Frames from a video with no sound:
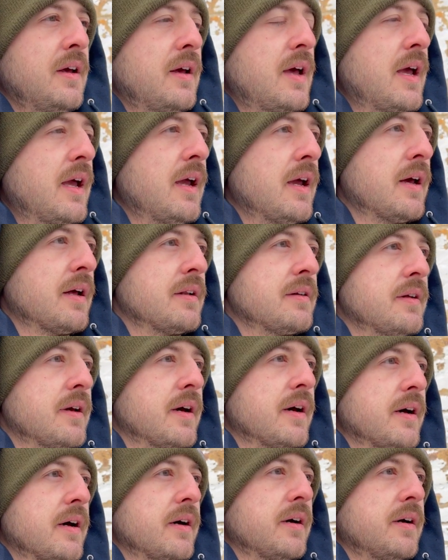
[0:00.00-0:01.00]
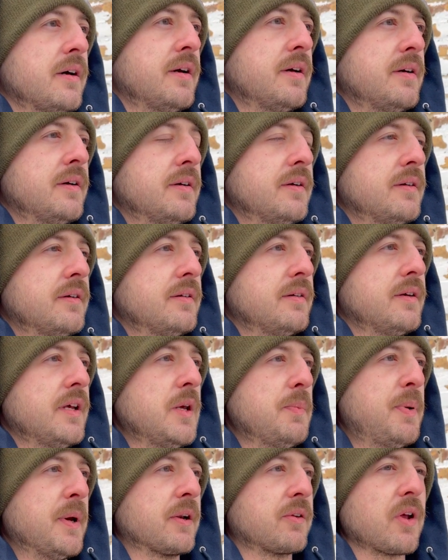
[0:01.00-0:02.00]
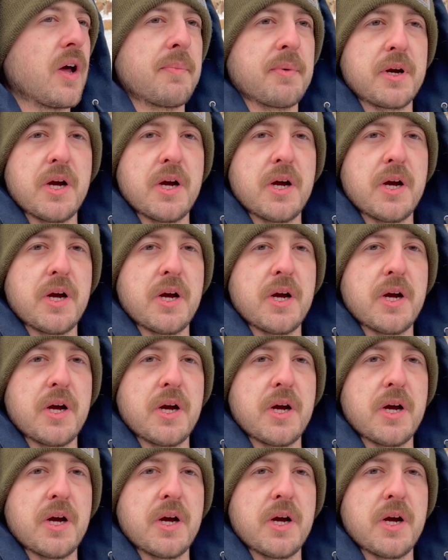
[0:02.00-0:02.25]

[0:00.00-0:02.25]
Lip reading: and he picked up a